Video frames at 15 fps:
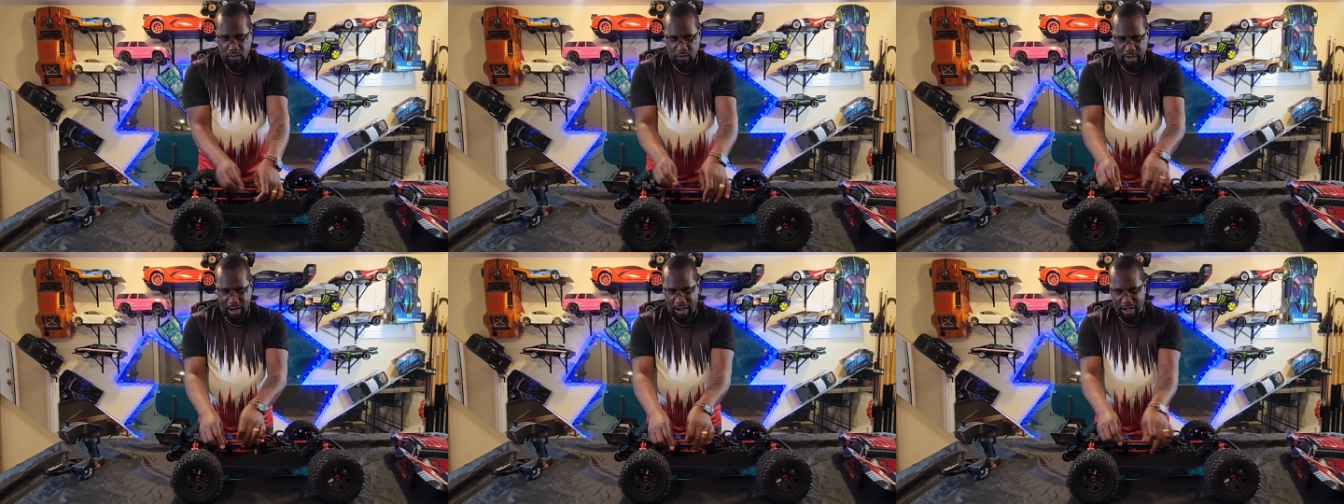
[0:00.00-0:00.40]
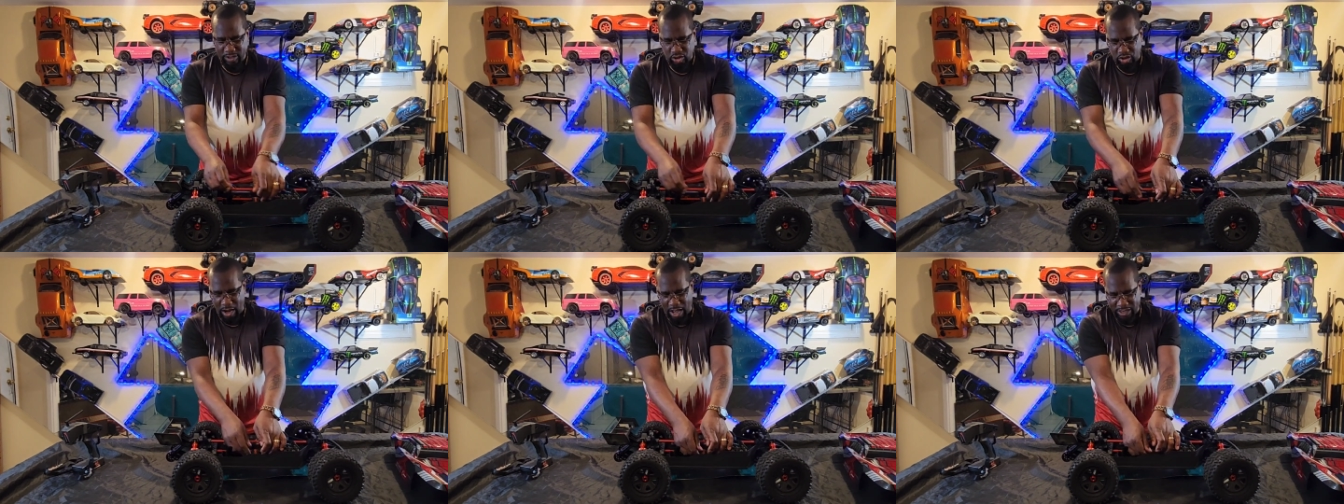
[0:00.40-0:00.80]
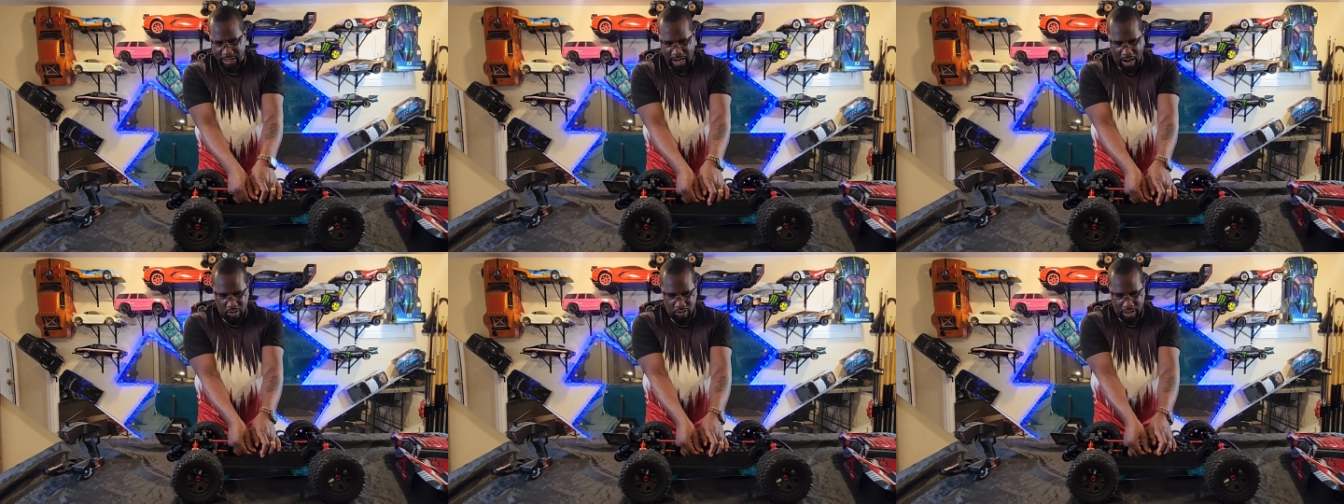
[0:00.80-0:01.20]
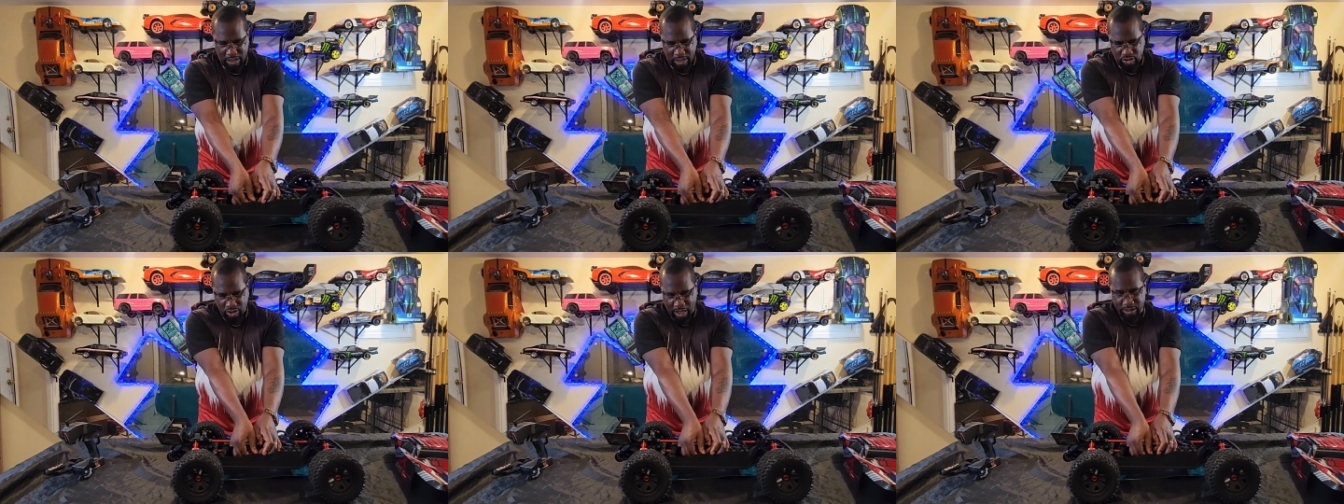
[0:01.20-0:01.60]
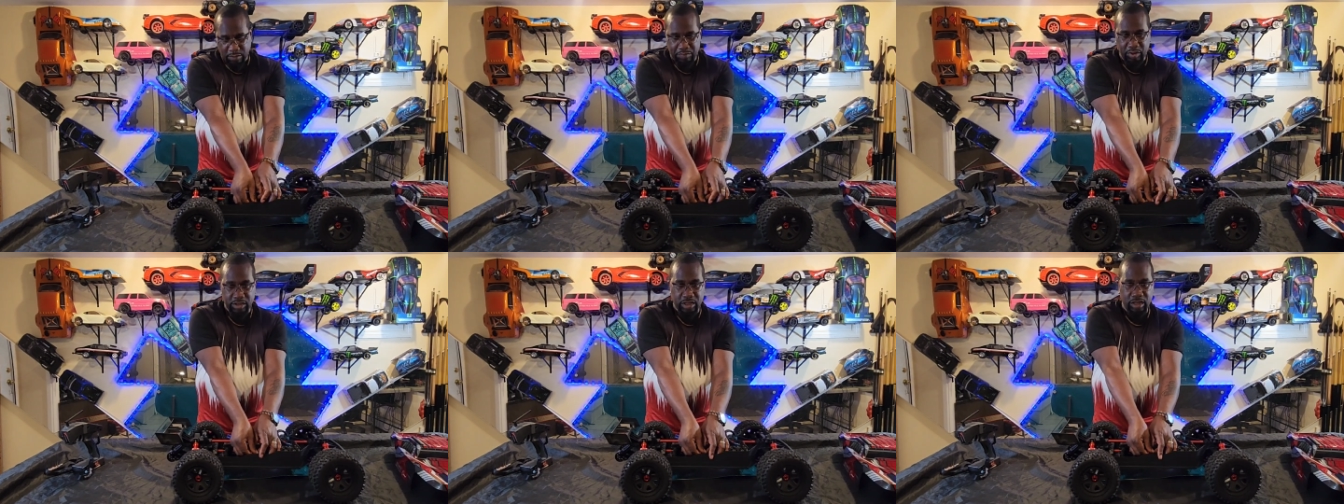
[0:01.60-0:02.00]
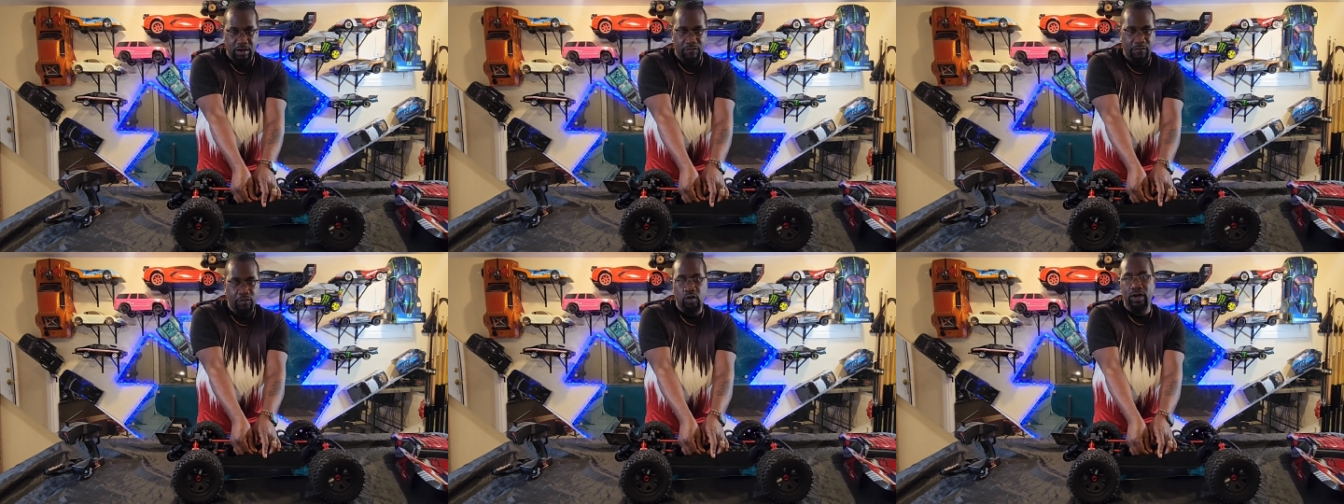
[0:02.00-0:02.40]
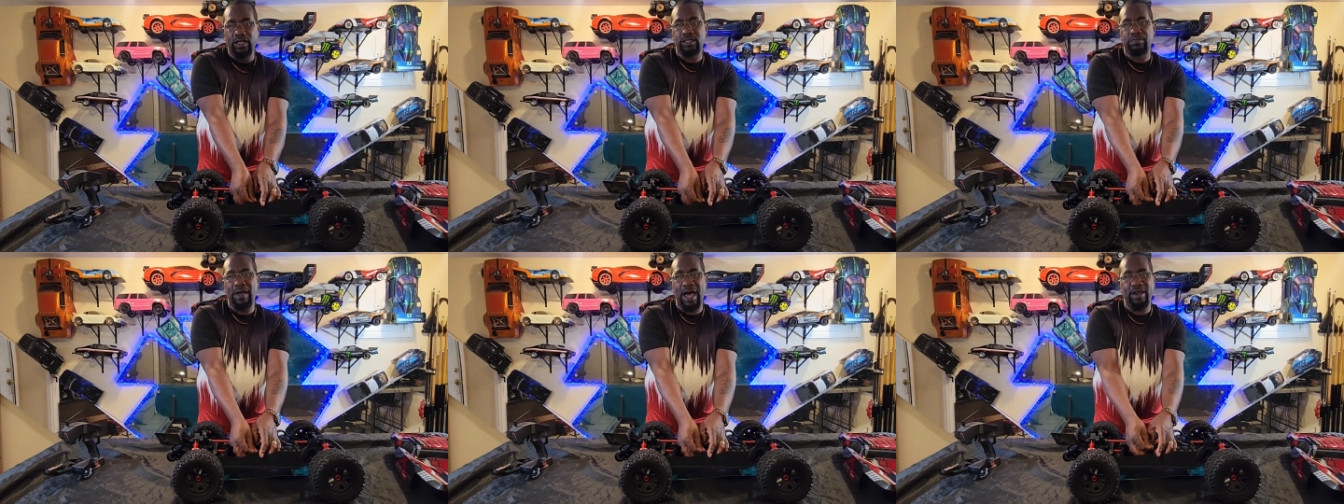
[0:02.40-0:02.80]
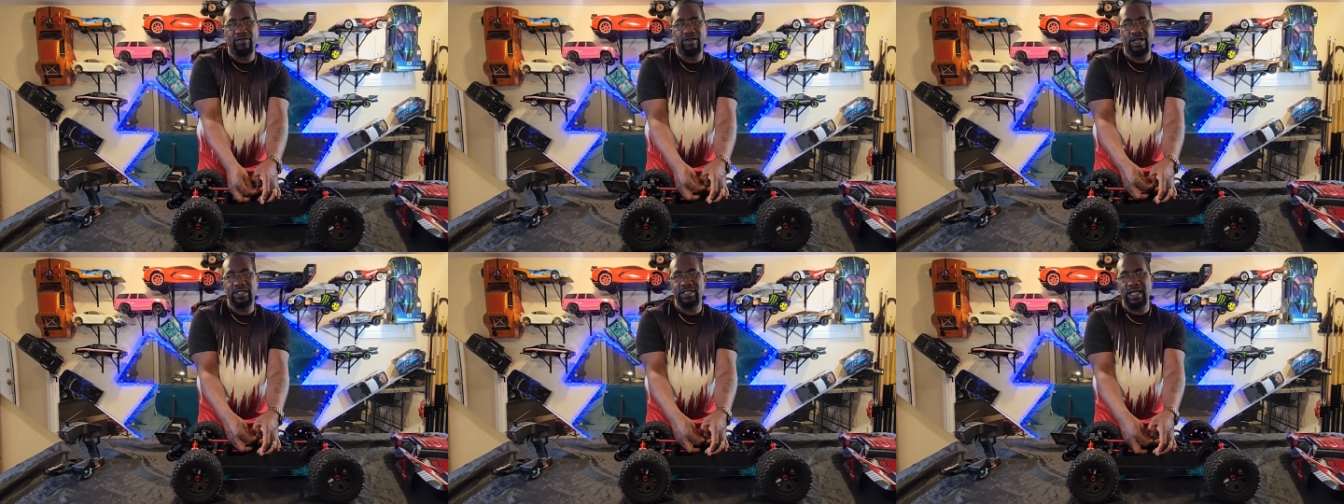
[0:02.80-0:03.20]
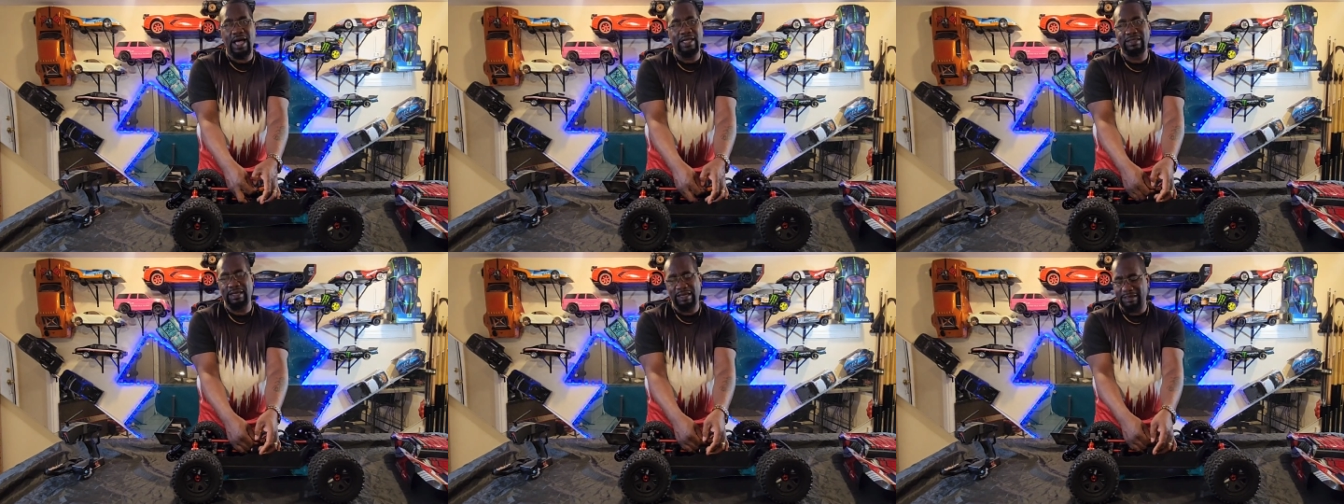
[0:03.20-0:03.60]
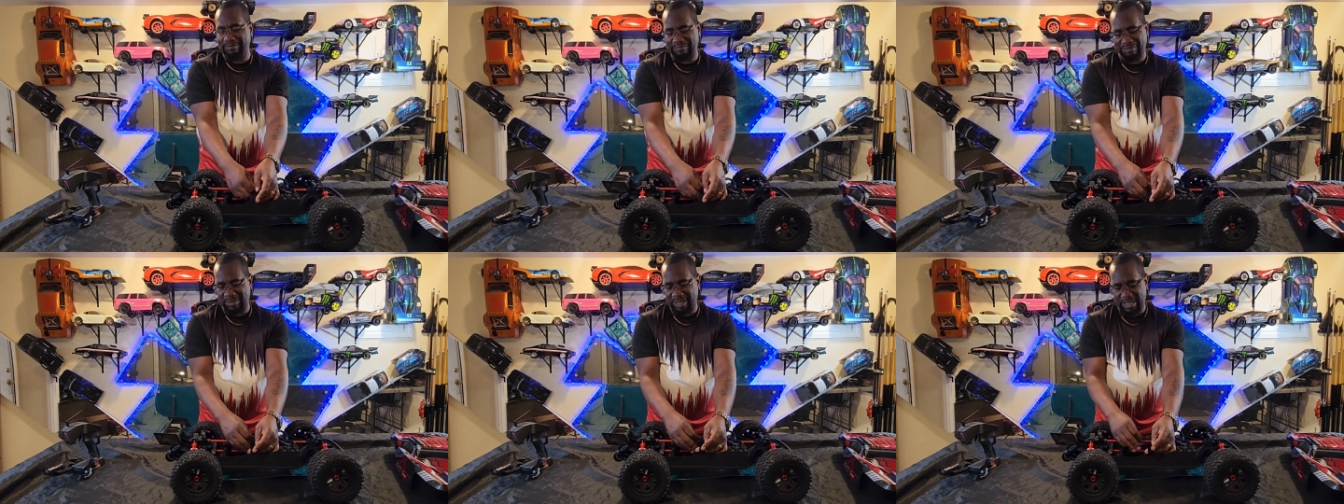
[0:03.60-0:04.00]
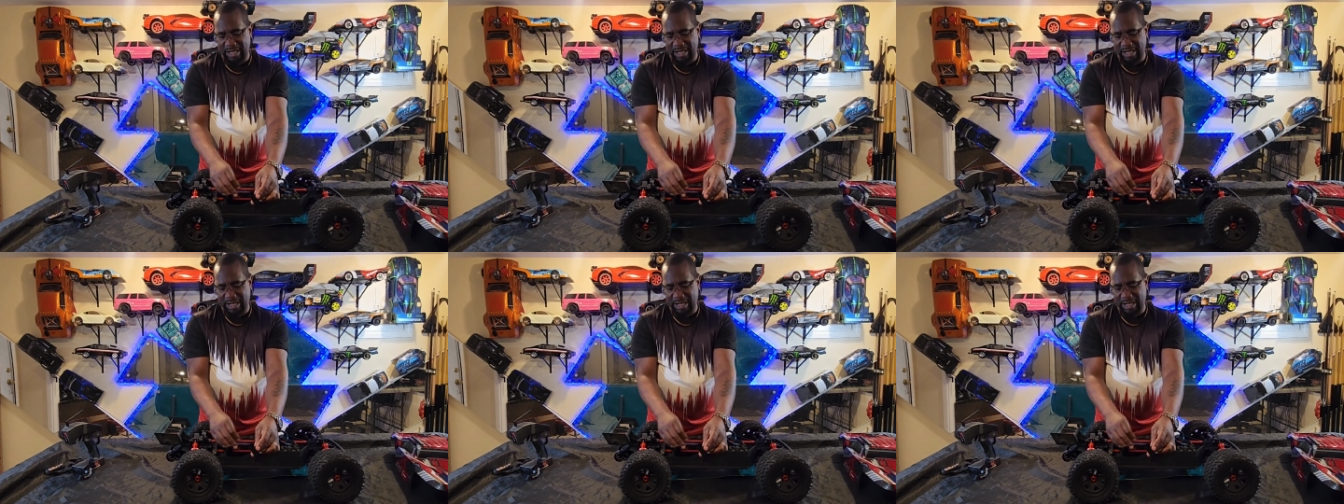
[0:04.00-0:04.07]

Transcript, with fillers: when I tried it out and I tried to put the 4S battery inside there,